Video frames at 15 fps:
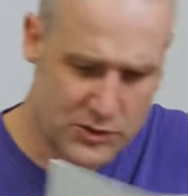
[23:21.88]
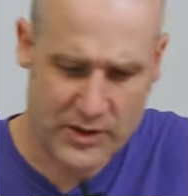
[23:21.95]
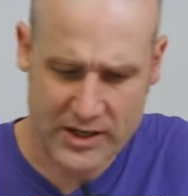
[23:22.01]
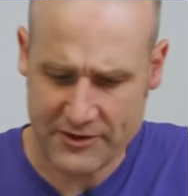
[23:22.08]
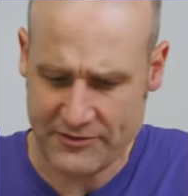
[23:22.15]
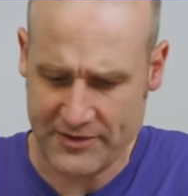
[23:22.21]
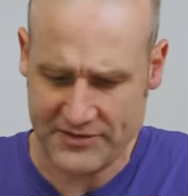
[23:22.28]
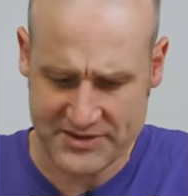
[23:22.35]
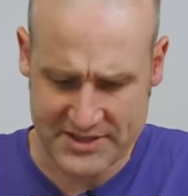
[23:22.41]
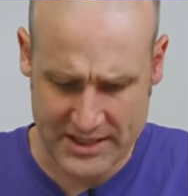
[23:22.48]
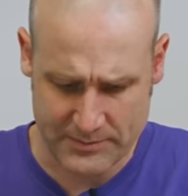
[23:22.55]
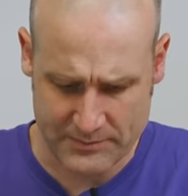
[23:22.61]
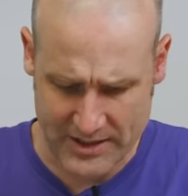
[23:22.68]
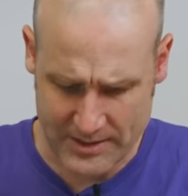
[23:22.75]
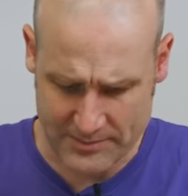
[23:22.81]

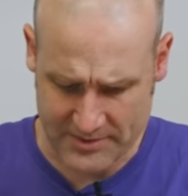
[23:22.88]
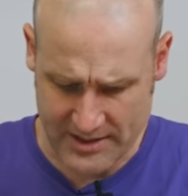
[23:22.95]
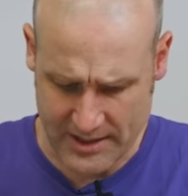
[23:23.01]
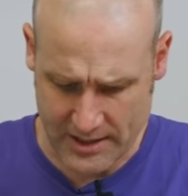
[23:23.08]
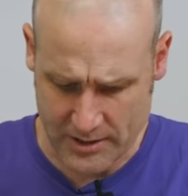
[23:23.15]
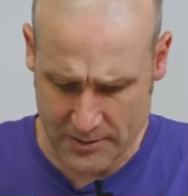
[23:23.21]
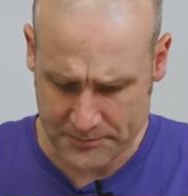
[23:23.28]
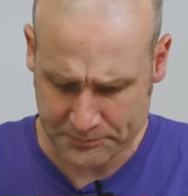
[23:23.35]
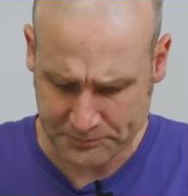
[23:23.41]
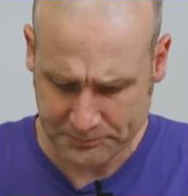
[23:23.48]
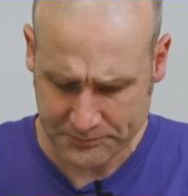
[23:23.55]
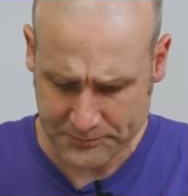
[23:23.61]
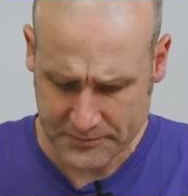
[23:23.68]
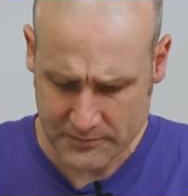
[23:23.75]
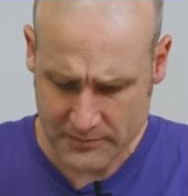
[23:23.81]
2015 paper now,
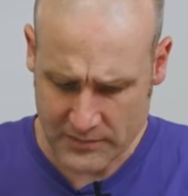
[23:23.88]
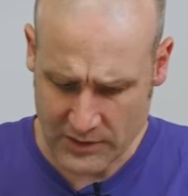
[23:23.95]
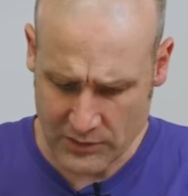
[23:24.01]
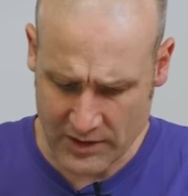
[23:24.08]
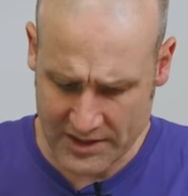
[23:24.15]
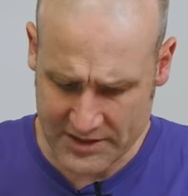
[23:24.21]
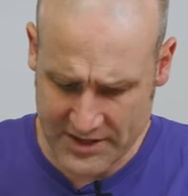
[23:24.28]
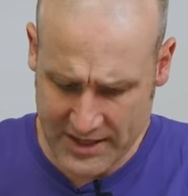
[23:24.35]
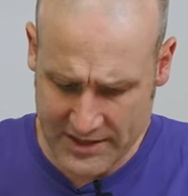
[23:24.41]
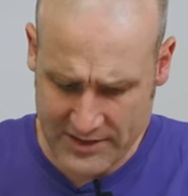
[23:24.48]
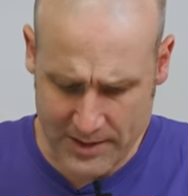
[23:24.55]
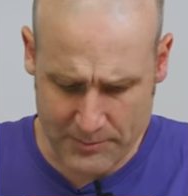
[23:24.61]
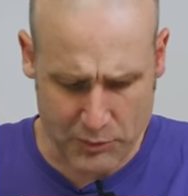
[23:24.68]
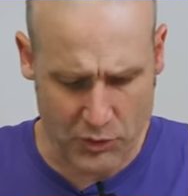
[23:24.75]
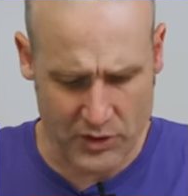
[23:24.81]
right at the end,
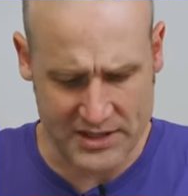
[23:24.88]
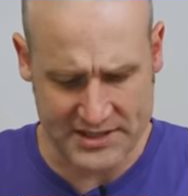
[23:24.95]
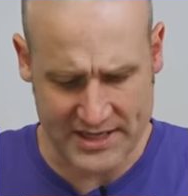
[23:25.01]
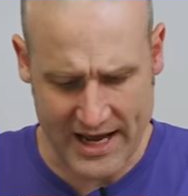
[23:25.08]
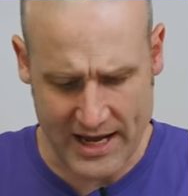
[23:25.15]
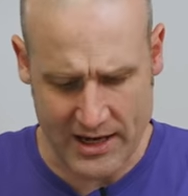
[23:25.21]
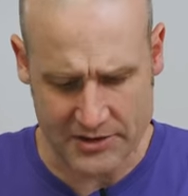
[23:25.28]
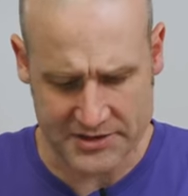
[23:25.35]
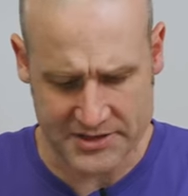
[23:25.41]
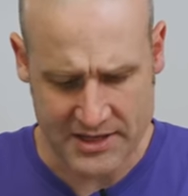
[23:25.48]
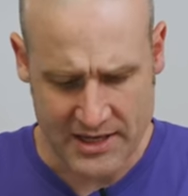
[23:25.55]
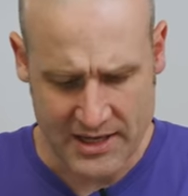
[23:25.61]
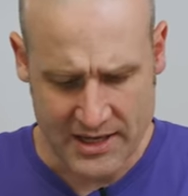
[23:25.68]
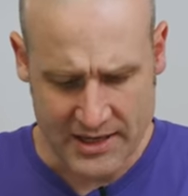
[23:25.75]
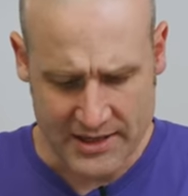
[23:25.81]
they point out
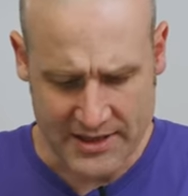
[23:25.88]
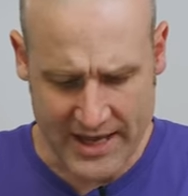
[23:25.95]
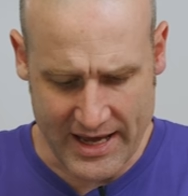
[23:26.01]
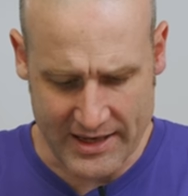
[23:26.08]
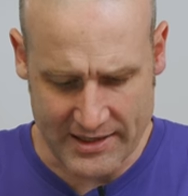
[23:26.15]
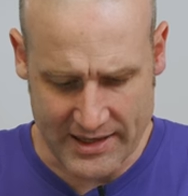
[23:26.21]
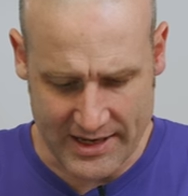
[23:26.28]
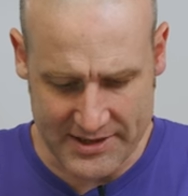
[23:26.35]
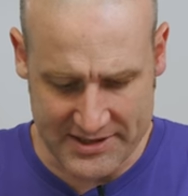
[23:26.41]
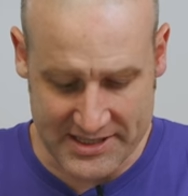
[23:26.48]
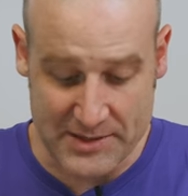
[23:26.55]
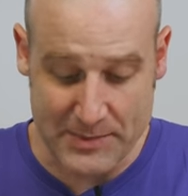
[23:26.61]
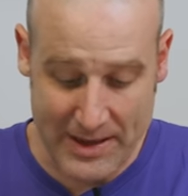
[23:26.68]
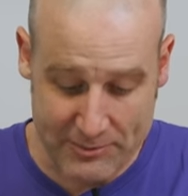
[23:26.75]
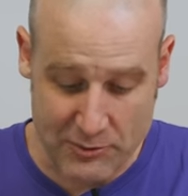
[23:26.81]
that uh, this is
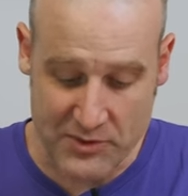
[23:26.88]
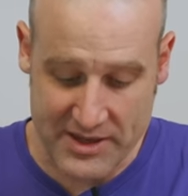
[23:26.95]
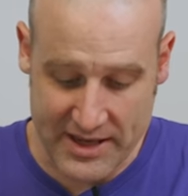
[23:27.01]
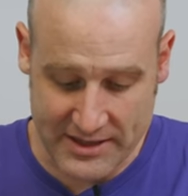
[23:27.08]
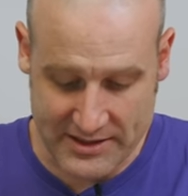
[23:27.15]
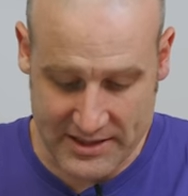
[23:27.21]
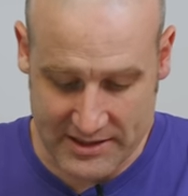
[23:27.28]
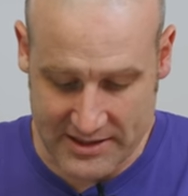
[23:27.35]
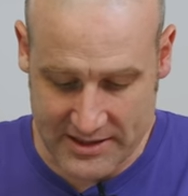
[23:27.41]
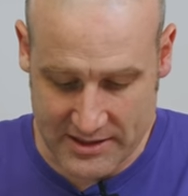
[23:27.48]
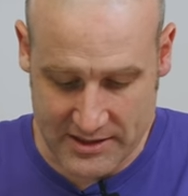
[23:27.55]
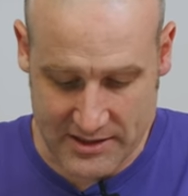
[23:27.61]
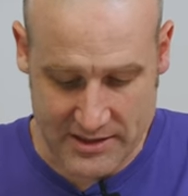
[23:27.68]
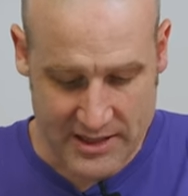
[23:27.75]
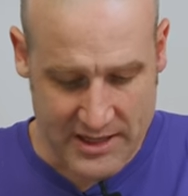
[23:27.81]
the paper where they did
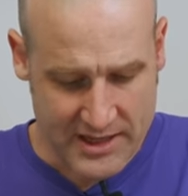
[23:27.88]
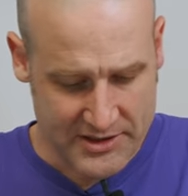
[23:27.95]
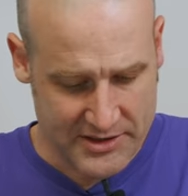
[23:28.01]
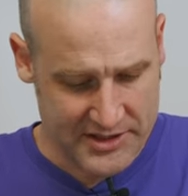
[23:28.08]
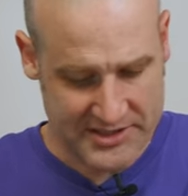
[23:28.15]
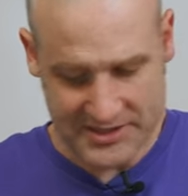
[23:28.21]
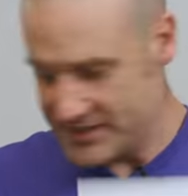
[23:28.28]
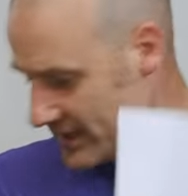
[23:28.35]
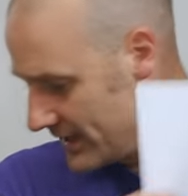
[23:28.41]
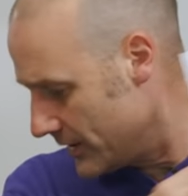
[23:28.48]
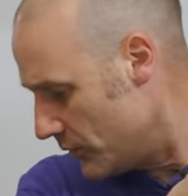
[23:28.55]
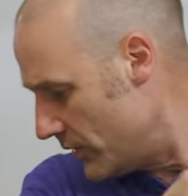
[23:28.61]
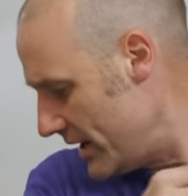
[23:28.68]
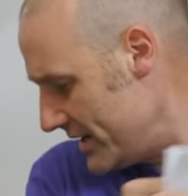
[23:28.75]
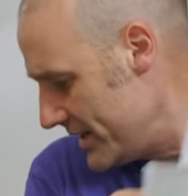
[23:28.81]
the, the silly
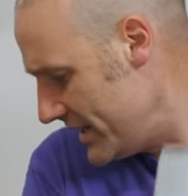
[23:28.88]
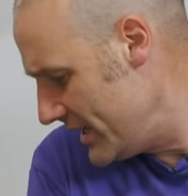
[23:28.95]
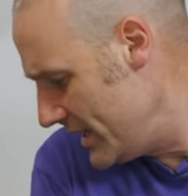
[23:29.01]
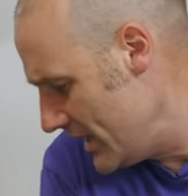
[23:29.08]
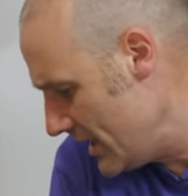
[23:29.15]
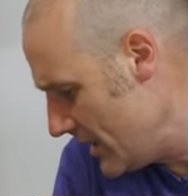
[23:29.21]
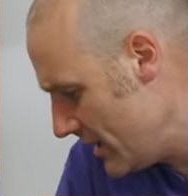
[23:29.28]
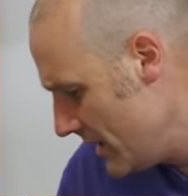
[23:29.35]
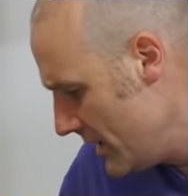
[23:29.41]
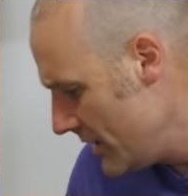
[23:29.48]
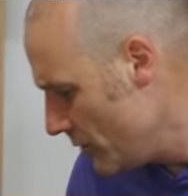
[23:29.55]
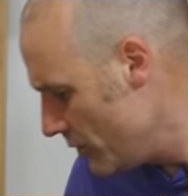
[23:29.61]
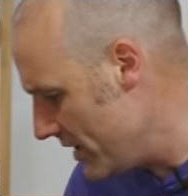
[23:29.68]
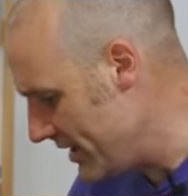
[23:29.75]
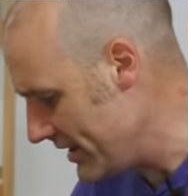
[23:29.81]
one here,
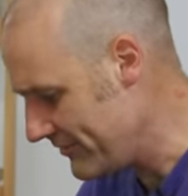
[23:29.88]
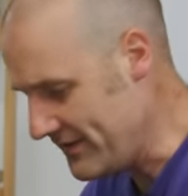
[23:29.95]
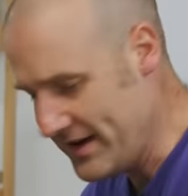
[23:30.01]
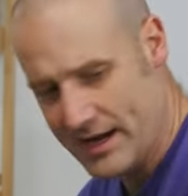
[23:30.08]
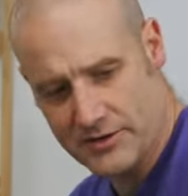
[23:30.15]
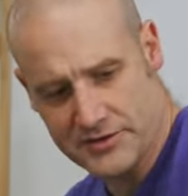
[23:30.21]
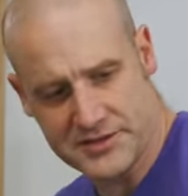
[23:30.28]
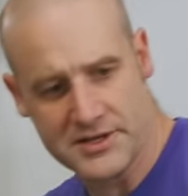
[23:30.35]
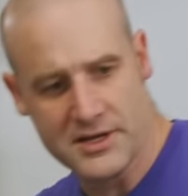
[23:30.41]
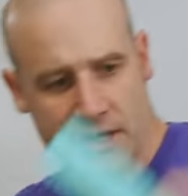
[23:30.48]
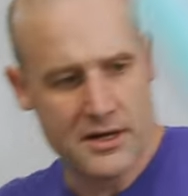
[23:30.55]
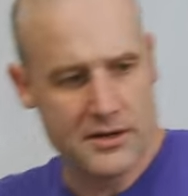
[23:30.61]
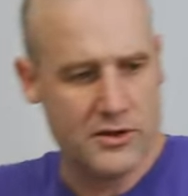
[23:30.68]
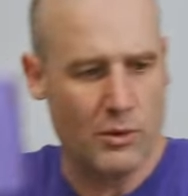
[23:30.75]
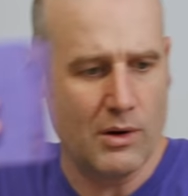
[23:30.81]
where they found
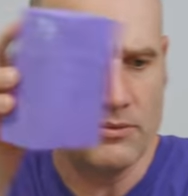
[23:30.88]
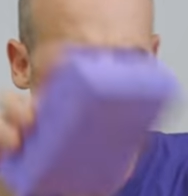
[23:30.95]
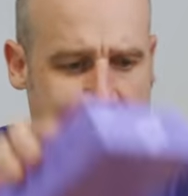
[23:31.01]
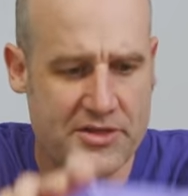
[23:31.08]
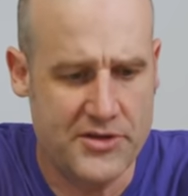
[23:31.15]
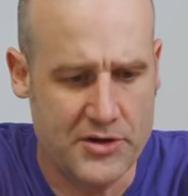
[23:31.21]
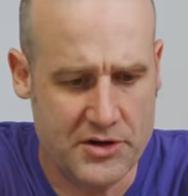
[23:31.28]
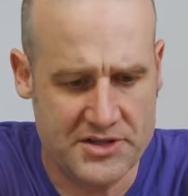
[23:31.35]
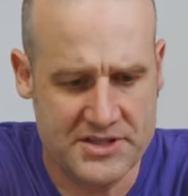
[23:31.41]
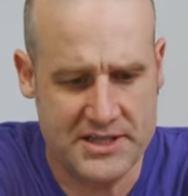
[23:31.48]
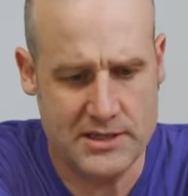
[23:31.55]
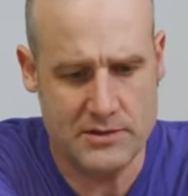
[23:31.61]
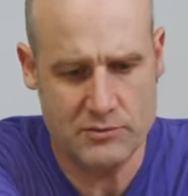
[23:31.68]
the one with 30,